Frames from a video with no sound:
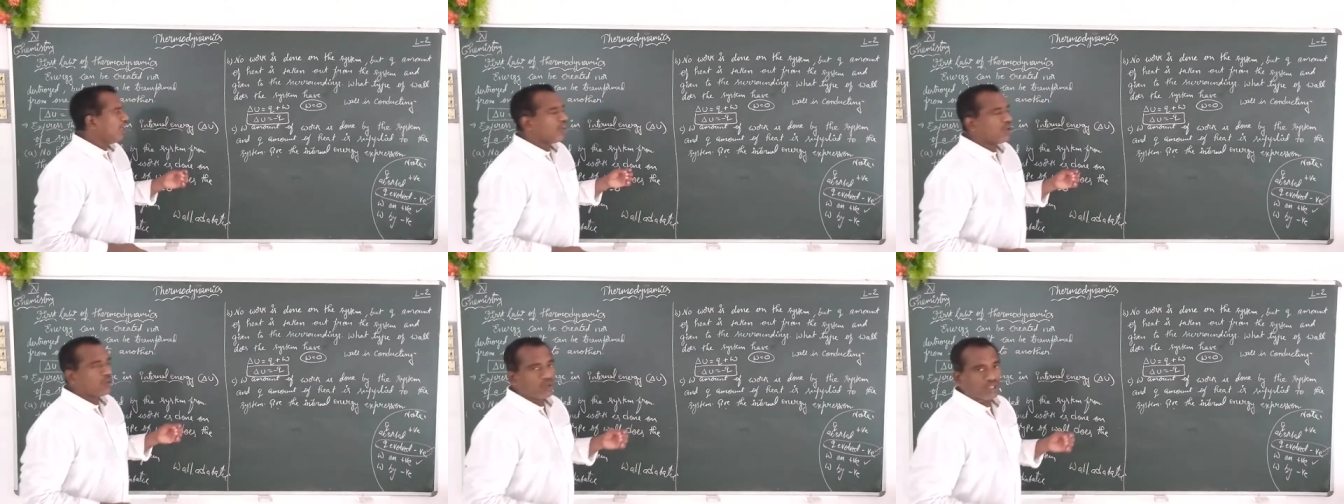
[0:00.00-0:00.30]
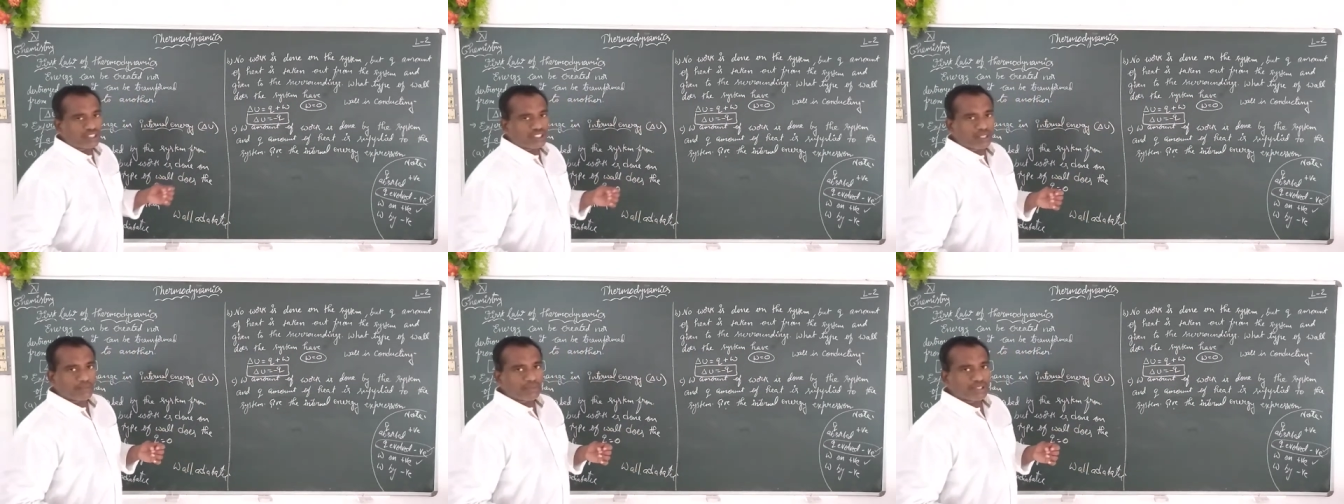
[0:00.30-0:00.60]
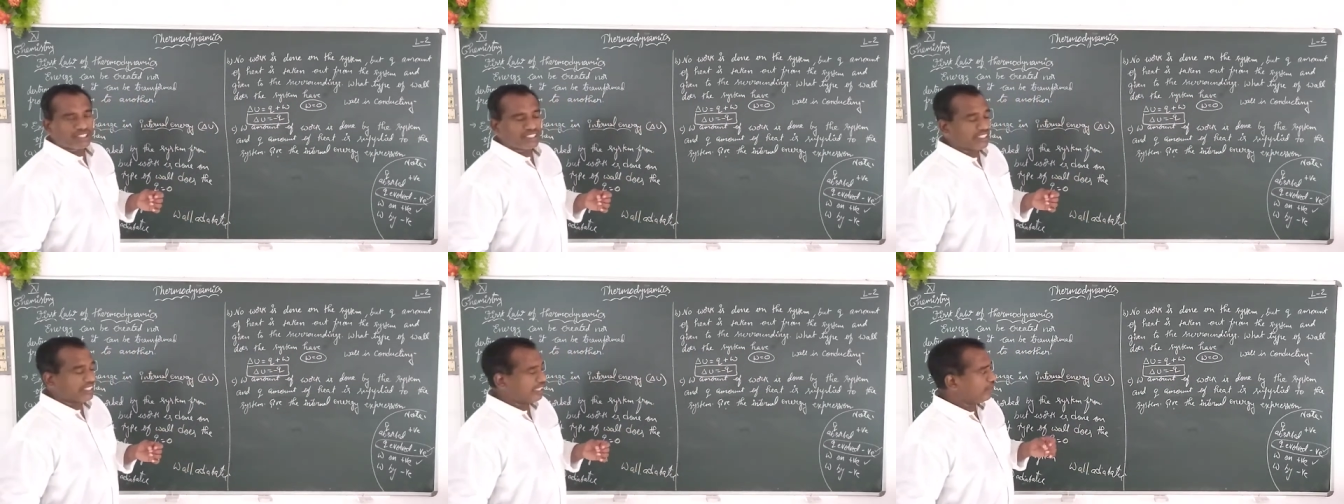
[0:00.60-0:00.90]
Question number
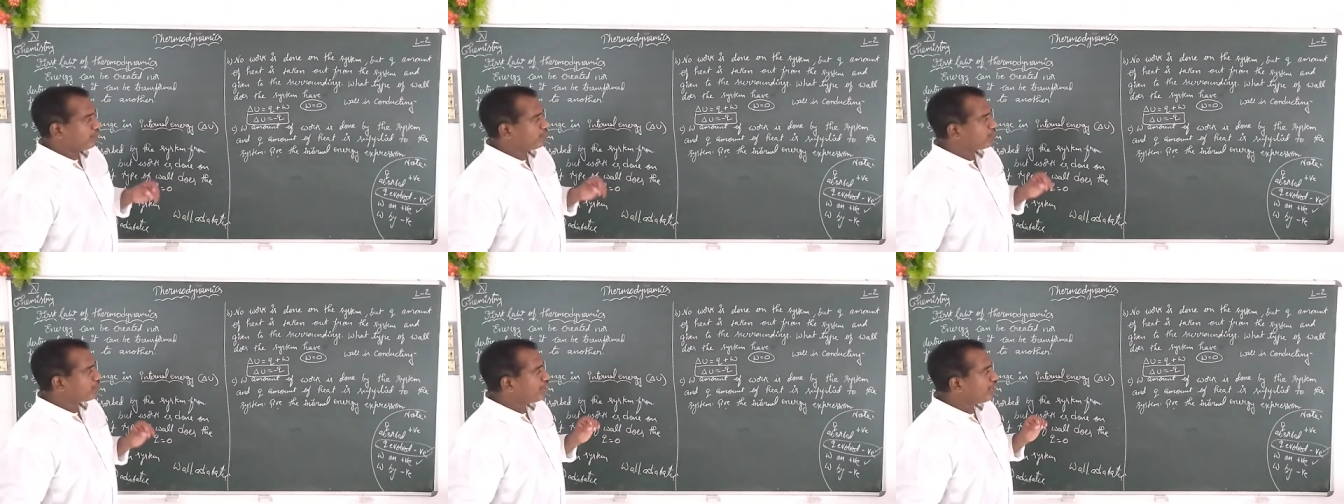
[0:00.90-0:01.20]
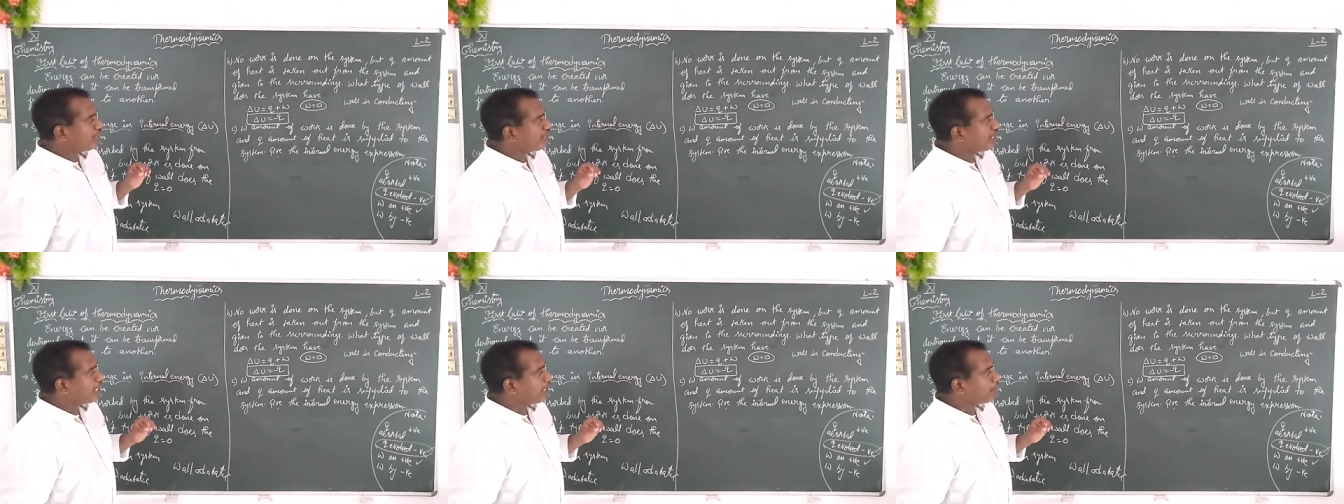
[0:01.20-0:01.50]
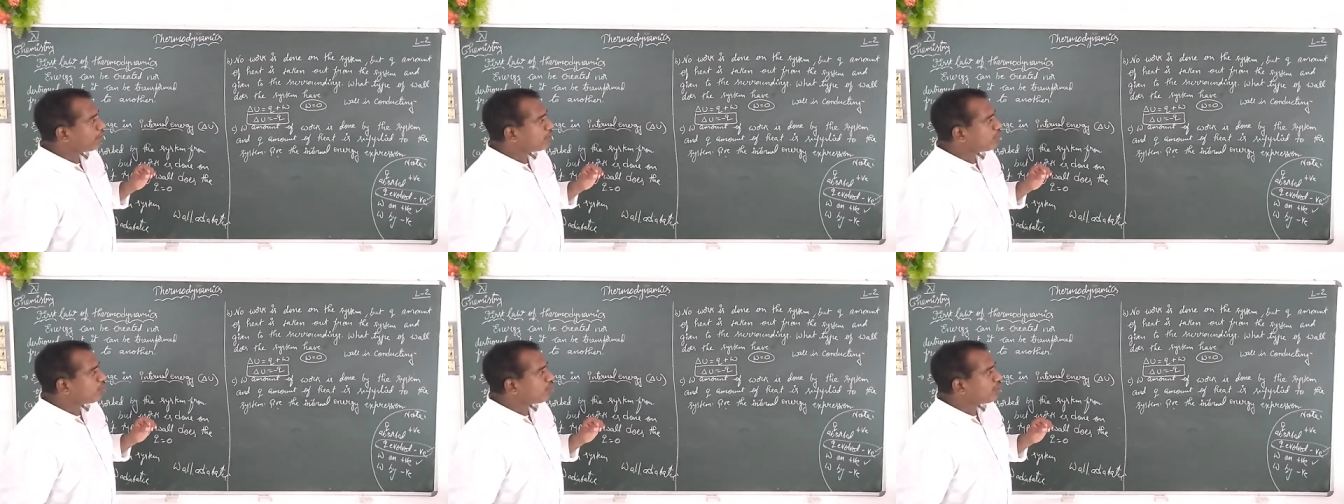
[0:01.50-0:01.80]
C.
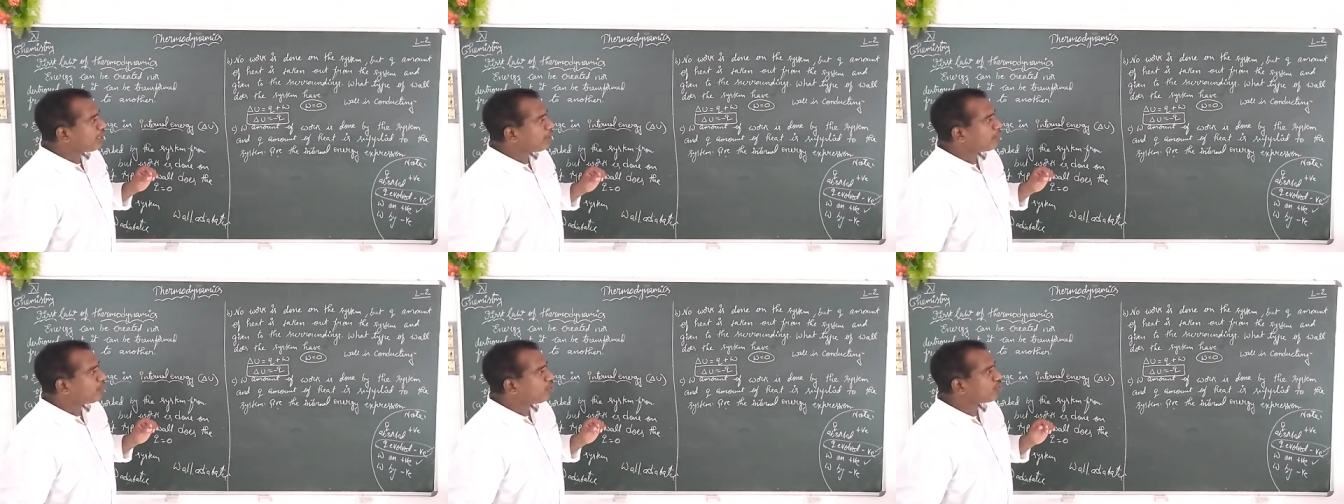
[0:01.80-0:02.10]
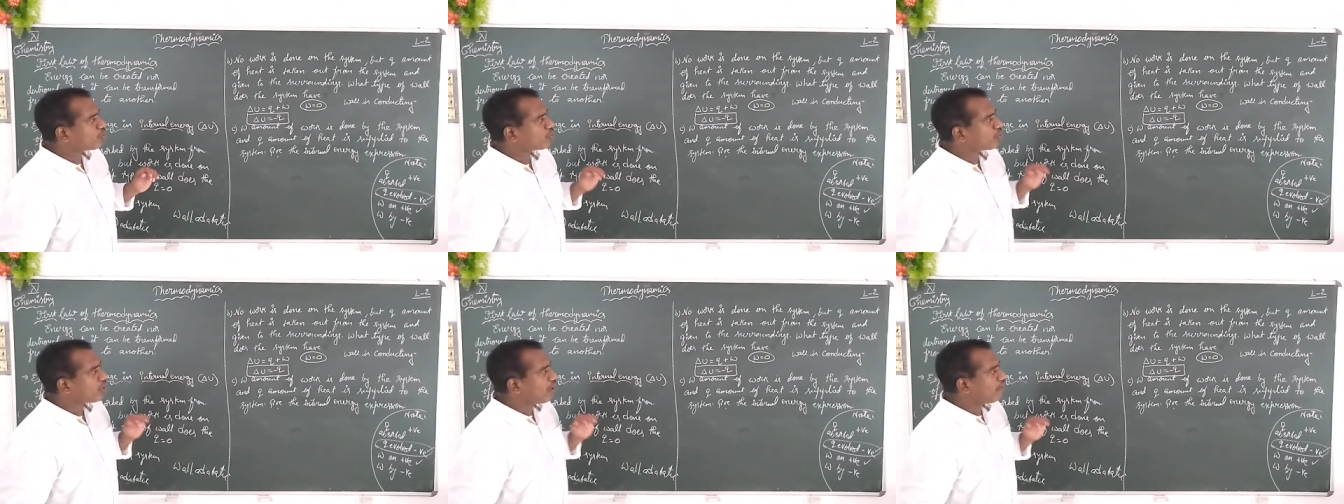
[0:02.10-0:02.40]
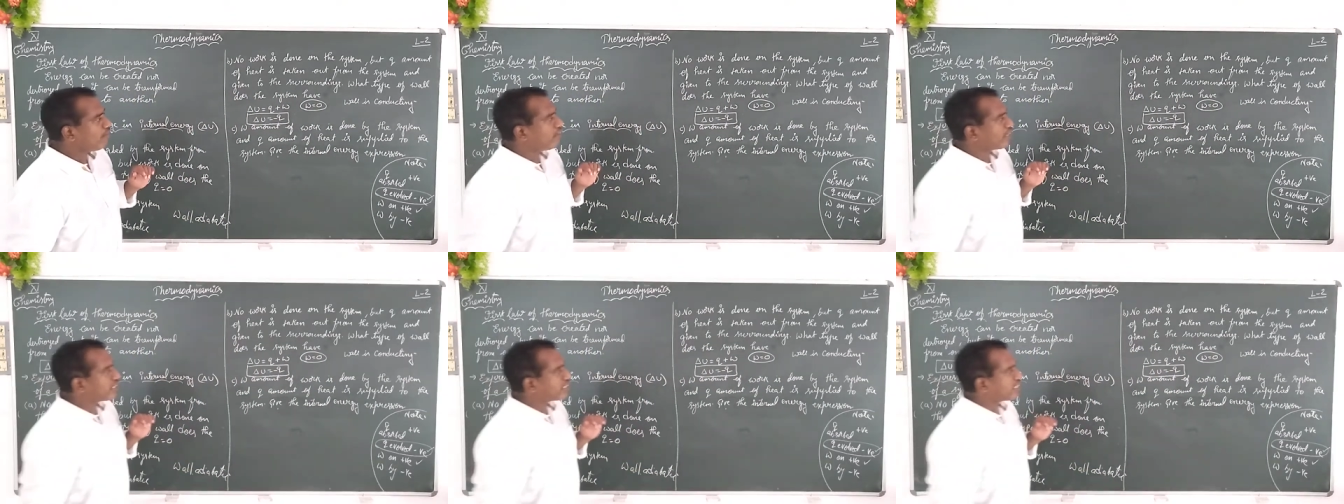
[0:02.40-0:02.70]
W amount
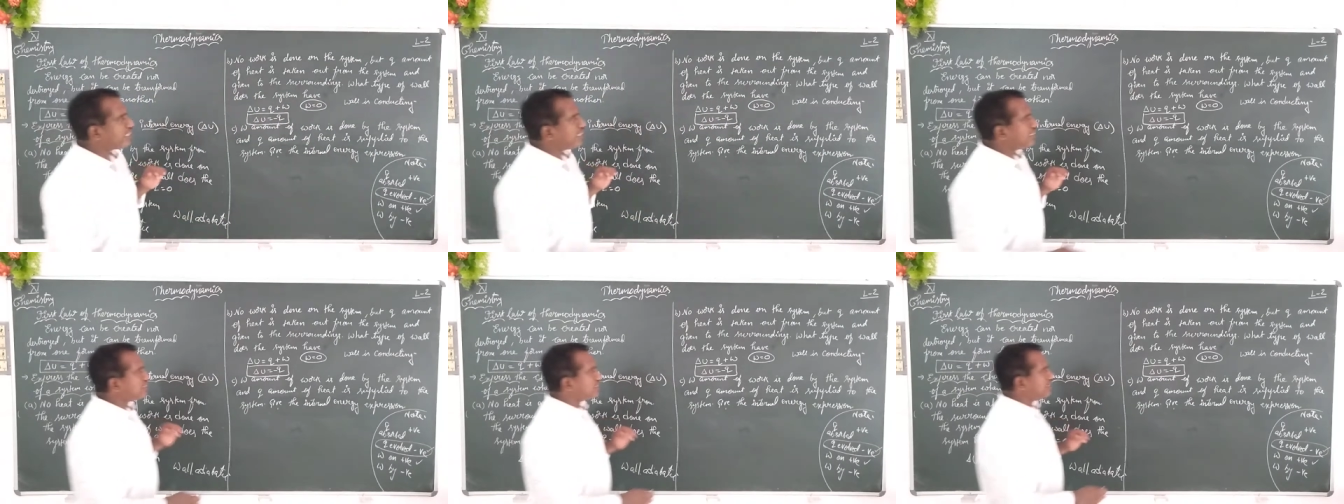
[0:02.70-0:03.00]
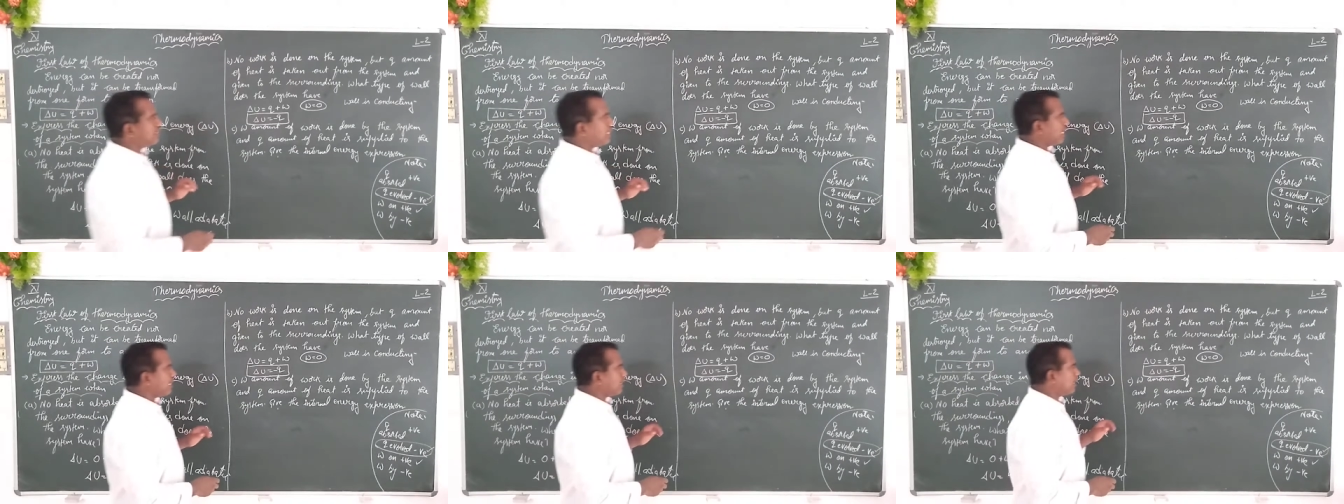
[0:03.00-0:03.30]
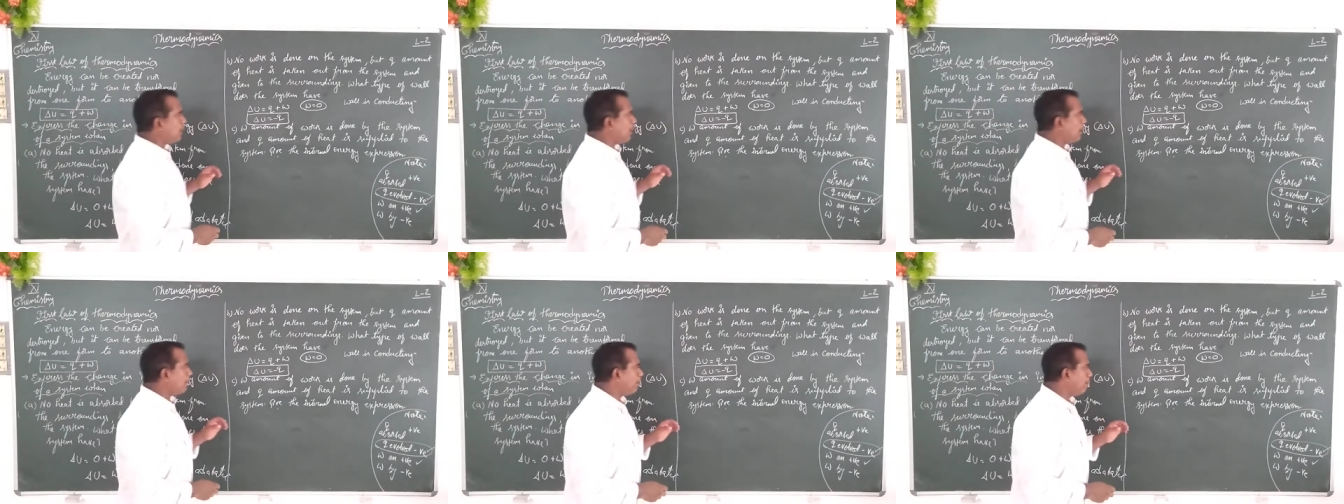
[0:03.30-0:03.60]
of work is
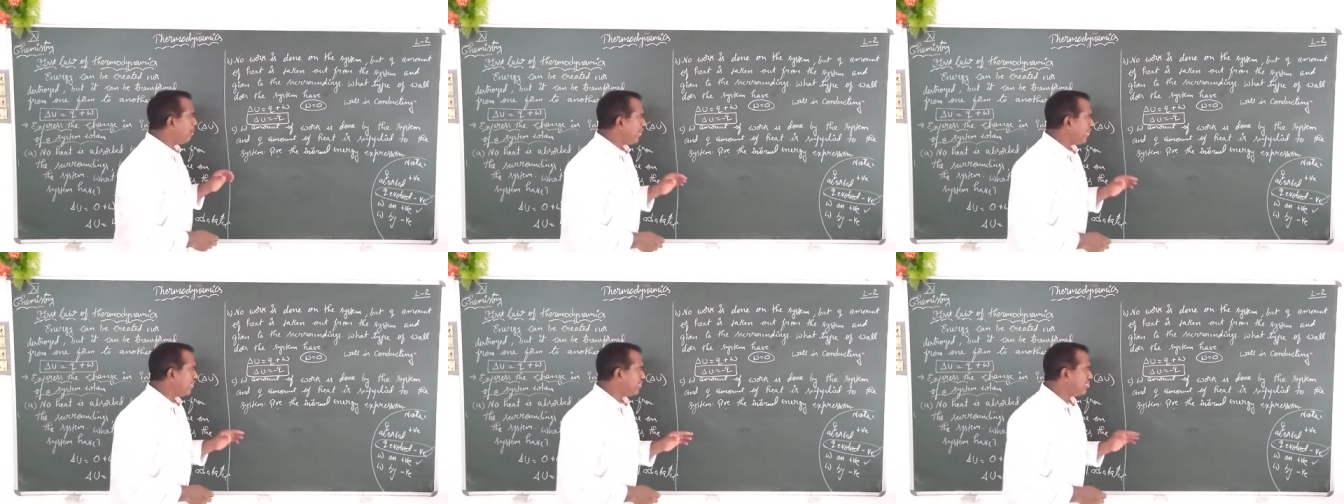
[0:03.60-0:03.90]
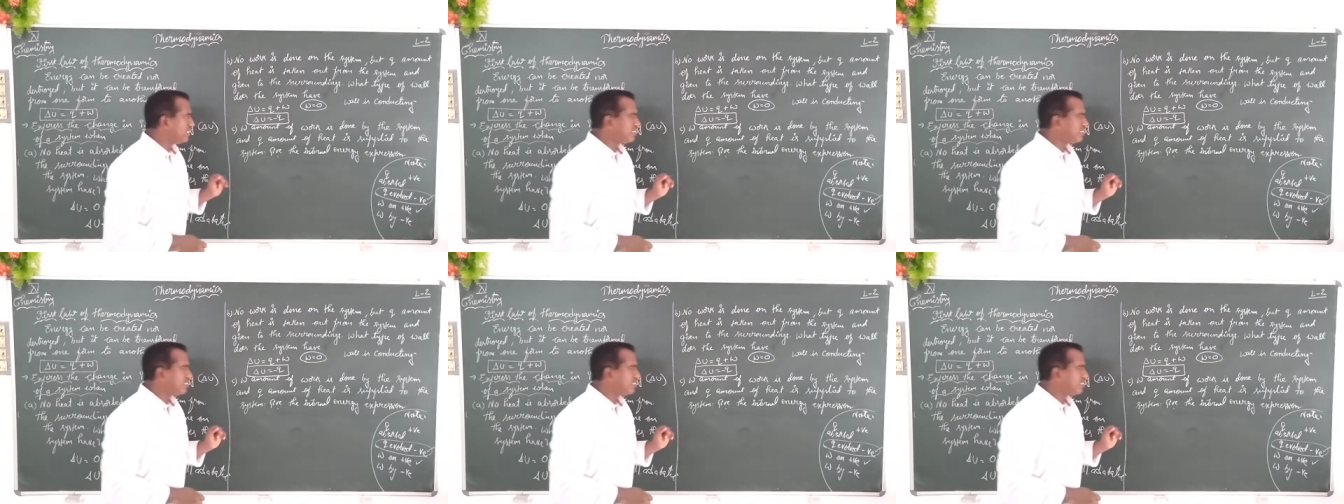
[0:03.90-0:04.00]
done by the